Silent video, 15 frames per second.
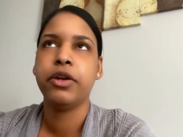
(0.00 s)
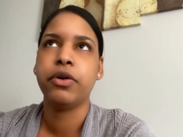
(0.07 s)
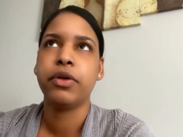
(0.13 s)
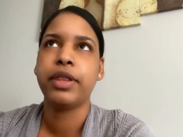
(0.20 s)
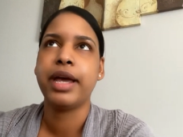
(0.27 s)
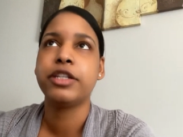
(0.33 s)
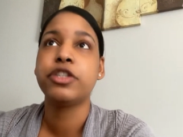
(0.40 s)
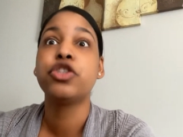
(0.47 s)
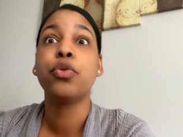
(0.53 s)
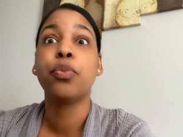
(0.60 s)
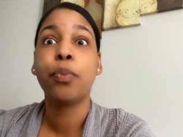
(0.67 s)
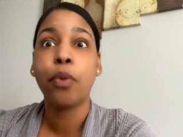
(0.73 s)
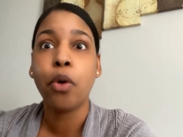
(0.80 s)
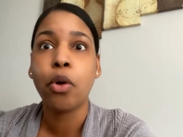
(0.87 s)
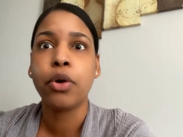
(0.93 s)
know, that
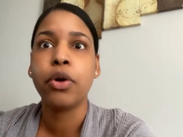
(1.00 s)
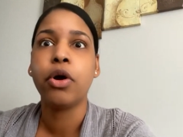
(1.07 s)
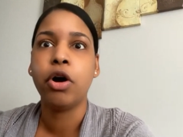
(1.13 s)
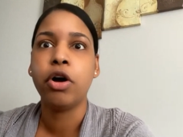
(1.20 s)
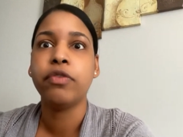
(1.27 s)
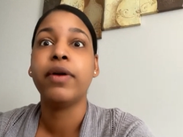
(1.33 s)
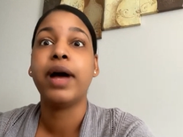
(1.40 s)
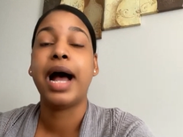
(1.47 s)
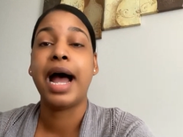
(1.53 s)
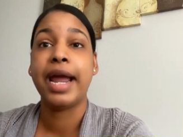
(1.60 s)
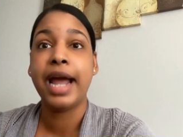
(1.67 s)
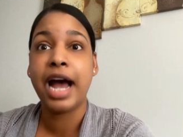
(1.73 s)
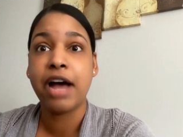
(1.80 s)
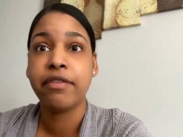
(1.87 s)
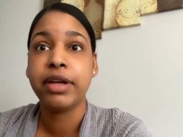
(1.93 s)
support of I
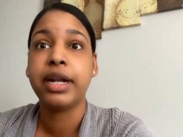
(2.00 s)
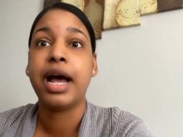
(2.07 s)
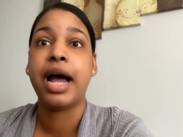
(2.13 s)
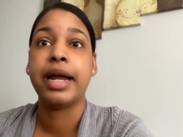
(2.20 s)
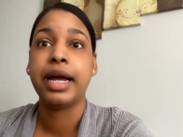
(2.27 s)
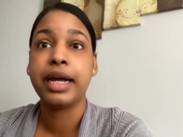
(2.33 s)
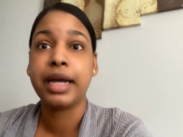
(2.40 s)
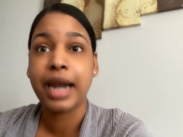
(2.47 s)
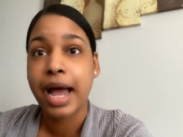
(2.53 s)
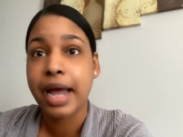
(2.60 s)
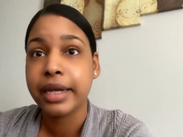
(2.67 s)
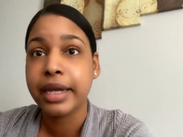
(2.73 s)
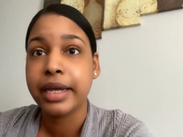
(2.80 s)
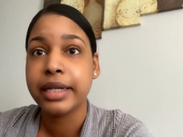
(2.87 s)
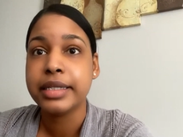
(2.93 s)
have it, I am a
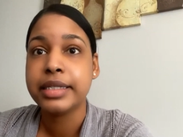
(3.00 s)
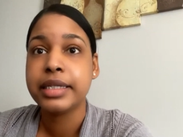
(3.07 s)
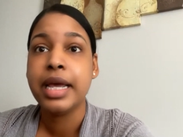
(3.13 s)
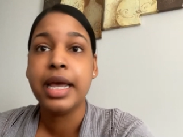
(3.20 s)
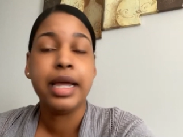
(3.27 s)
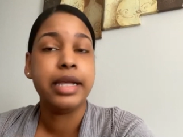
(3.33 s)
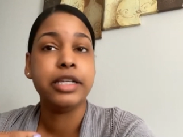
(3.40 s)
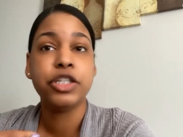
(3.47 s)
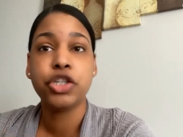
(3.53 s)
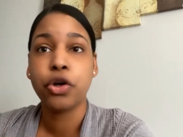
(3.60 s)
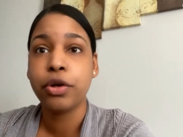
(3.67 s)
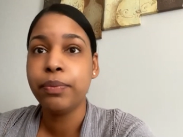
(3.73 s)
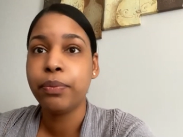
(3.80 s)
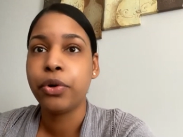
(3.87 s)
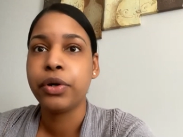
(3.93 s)
client. It's so
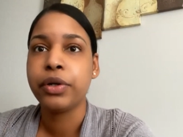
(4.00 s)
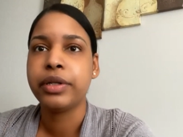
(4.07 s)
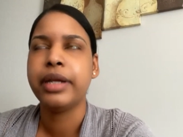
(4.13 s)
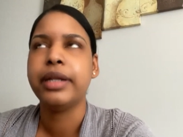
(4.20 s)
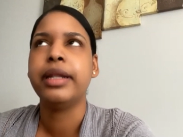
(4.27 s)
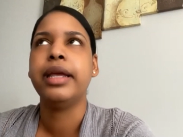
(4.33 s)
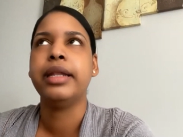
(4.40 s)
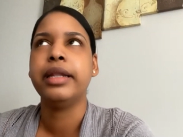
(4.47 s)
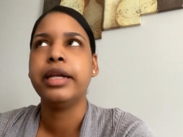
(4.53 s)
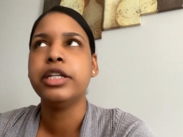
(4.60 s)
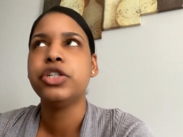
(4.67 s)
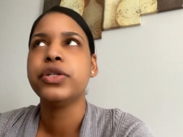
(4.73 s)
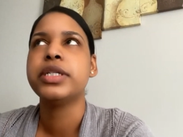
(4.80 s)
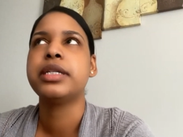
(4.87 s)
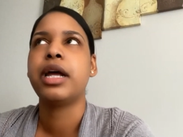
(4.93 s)
important. And then
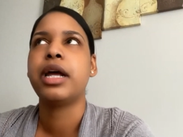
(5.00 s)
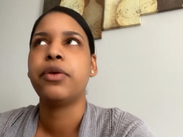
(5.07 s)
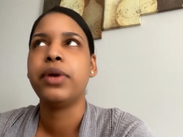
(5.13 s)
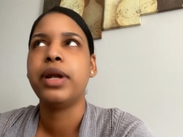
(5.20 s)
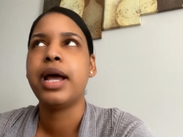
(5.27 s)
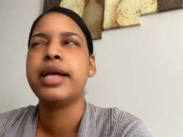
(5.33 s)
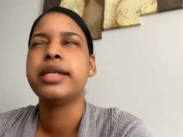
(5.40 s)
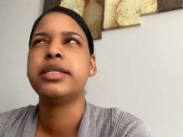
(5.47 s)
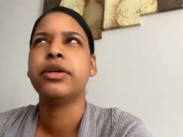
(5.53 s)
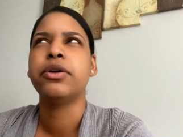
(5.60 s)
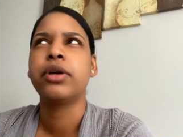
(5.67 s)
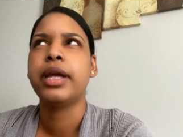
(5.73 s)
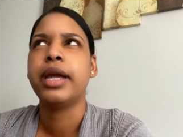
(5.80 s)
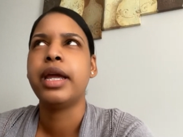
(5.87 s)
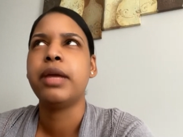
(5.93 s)
she started realizing,
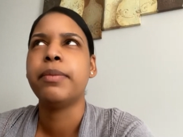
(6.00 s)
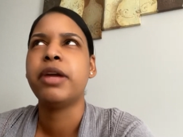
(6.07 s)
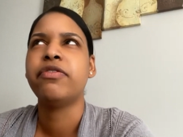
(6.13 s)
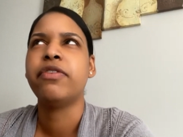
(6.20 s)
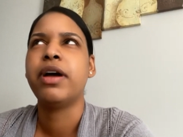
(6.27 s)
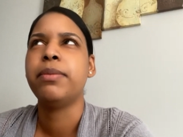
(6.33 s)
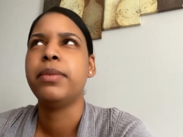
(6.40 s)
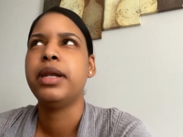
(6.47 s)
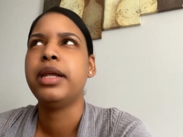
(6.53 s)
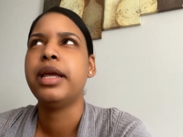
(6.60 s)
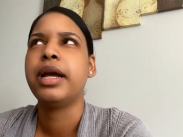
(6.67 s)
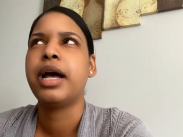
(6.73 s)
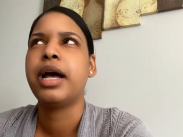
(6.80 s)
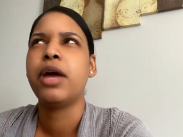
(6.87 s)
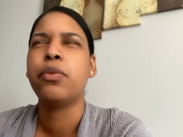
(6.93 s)
okay, my family
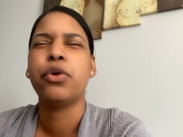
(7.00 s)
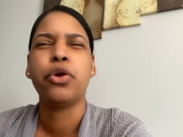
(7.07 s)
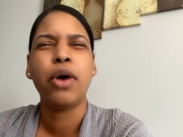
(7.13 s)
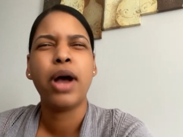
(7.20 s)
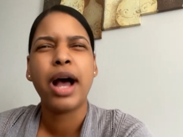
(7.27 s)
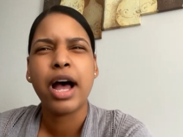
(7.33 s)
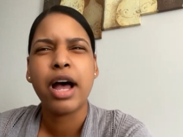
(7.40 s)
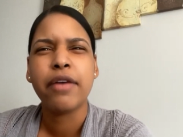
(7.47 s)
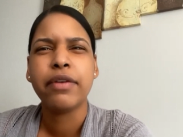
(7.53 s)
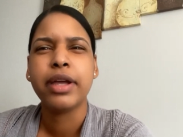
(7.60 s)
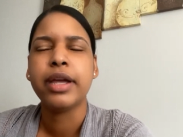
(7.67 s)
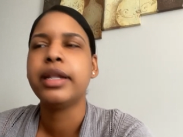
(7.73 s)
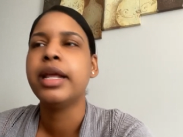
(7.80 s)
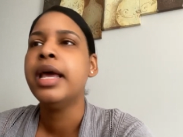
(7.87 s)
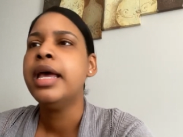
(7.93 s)
and I, we don't have
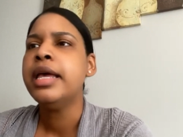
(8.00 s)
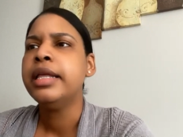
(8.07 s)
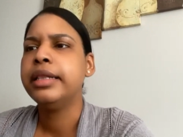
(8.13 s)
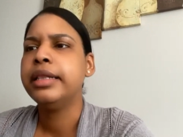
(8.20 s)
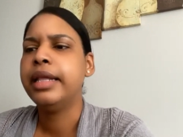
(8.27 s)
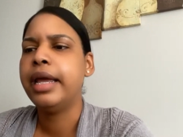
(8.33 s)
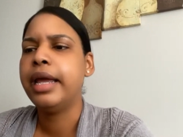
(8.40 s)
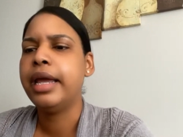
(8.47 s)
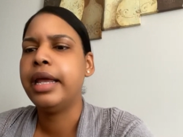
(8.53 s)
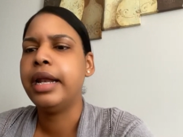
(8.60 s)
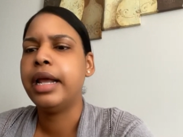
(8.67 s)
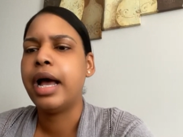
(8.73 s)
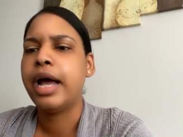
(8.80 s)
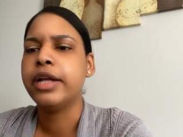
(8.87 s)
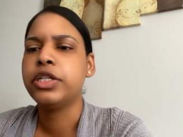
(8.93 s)
it.
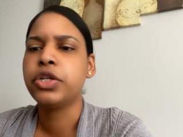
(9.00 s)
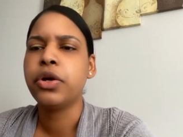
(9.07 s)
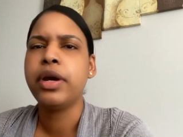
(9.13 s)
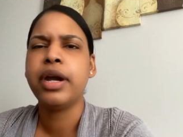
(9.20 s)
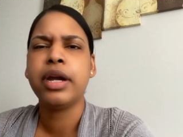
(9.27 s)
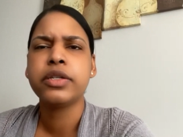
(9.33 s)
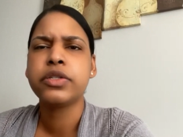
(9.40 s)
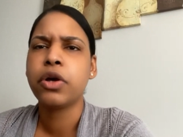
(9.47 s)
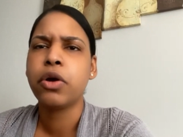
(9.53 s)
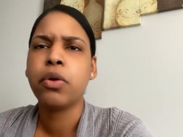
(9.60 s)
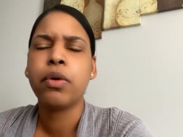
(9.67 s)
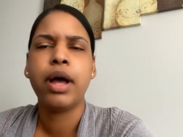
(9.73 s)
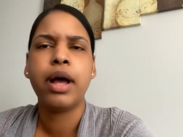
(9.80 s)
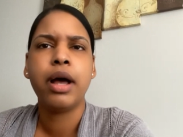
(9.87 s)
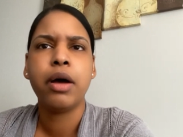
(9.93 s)
Then I told her,
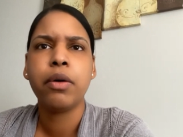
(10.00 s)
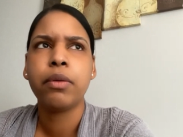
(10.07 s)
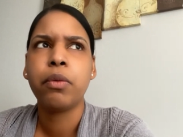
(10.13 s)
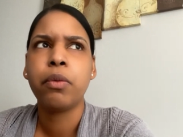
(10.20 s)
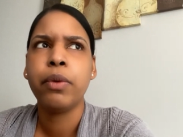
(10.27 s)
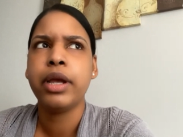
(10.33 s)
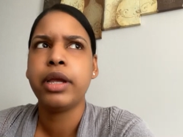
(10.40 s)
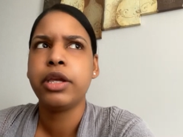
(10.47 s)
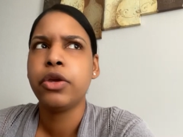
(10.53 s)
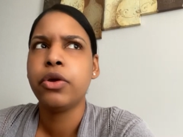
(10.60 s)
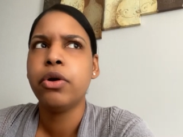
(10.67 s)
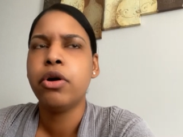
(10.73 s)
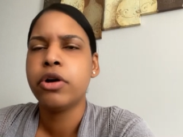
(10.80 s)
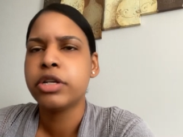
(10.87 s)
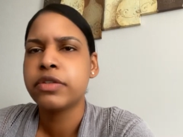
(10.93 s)
so when
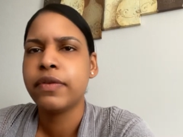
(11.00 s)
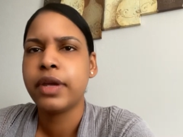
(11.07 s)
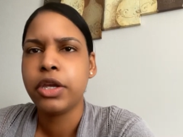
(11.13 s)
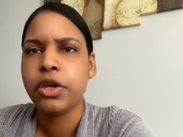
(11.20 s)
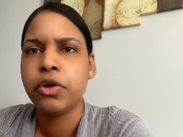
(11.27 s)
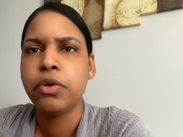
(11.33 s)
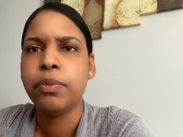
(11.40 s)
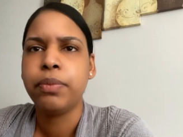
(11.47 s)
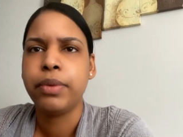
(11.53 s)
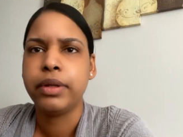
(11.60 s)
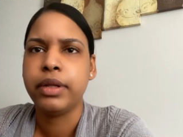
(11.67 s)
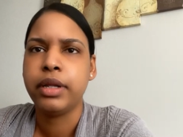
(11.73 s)
your husband, you